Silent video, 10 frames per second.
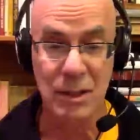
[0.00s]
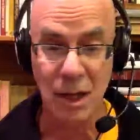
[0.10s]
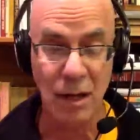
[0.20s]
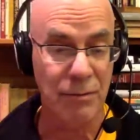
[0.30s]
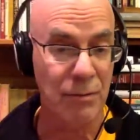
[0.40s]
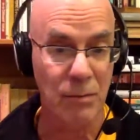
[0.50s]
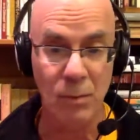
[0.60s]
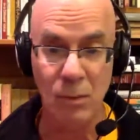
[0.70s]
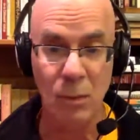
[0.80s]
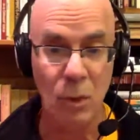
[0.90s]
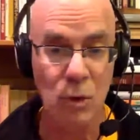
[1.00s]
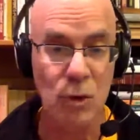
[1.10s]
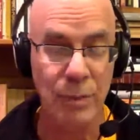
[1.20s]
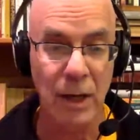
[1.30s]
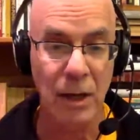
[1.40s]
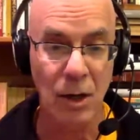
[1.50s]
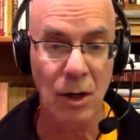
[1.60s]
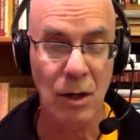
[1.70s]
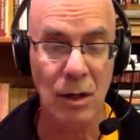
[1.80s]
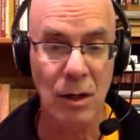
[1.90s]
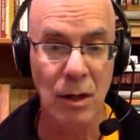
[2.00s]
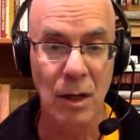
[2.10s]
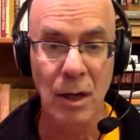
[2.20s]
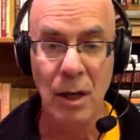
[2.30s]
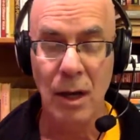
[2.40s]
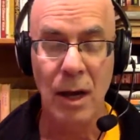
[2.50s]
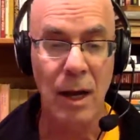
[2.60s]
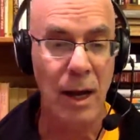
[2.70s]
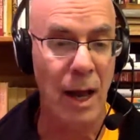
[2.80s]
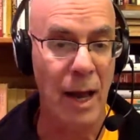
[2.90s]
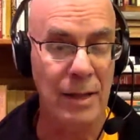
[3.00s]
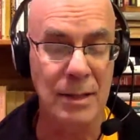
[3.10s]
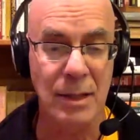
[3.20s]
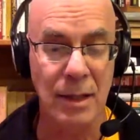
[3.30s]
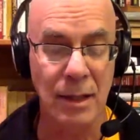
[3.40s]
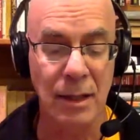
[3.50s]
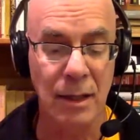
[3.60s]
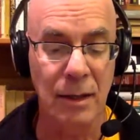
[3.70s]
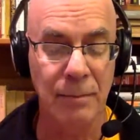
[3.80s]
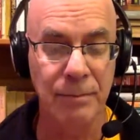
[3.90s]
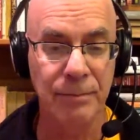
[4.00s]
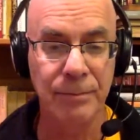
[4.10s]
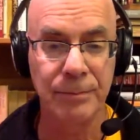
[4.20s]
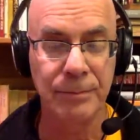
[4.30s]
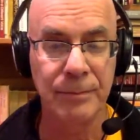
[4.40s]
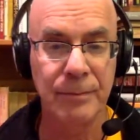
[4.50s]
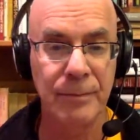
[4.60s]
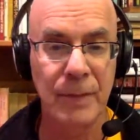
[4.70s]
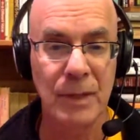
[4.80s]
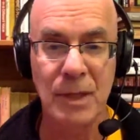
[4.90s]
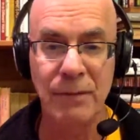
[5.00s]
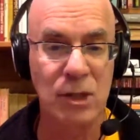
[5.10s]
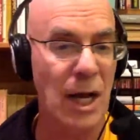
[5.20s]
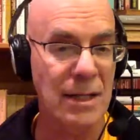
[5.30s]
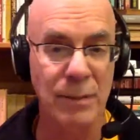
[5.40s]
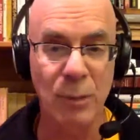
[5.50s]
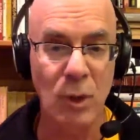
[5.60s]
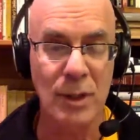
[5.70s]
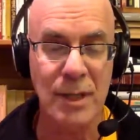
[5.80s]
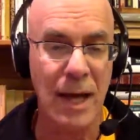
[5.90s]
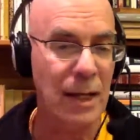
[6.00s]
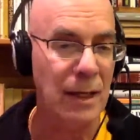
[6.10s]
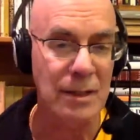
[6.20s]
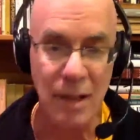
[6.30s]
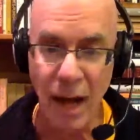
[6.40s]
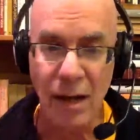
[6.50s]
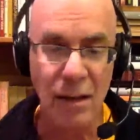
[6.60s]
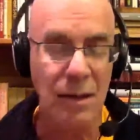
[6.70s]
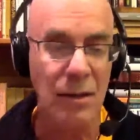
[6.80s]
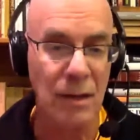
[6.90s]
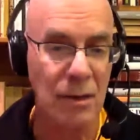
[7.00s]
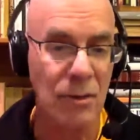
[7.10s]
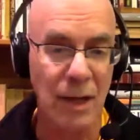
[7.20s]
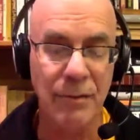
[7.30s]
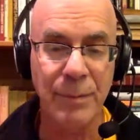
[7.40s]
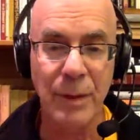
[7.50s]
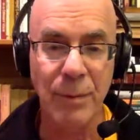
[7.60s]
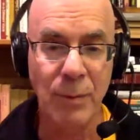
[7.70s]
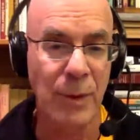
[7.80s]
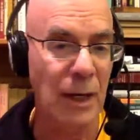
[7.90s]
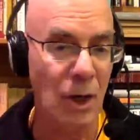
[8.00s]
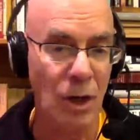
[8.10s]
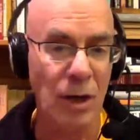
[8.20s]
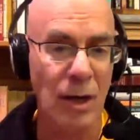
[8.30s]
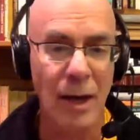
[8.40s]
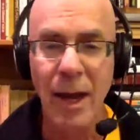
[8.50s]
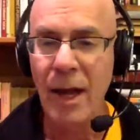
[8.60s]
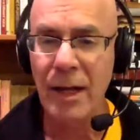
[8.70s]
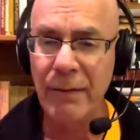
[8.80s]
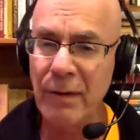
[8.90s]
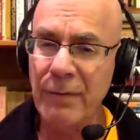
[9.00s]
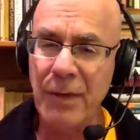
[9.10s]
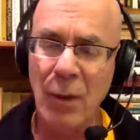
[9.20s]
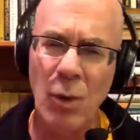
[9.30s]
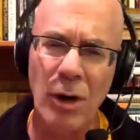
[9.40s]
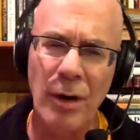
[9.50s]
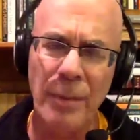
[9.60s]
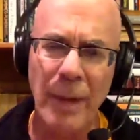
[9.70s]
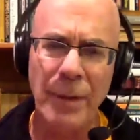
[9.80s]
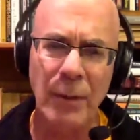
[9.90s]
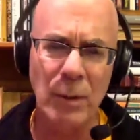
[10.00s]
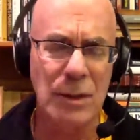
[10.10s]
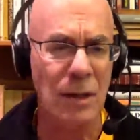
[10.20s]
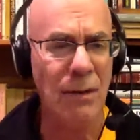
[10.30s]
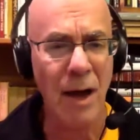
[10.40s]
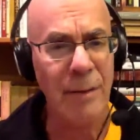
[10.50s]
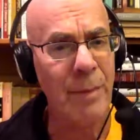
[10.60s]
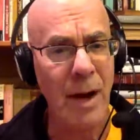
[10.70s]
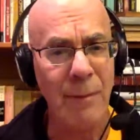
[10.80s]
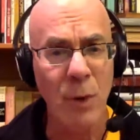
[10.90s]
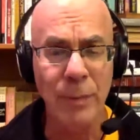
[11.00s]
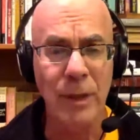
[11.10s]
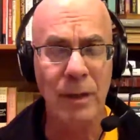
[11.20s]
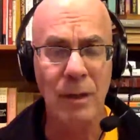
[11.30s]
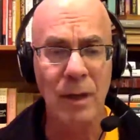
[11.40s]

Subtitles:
stuff, who's being hurt. As the Stephen Johnson points out, it's not clear that creative people are being hurt. And even if they were, maybe it was a time-bound moment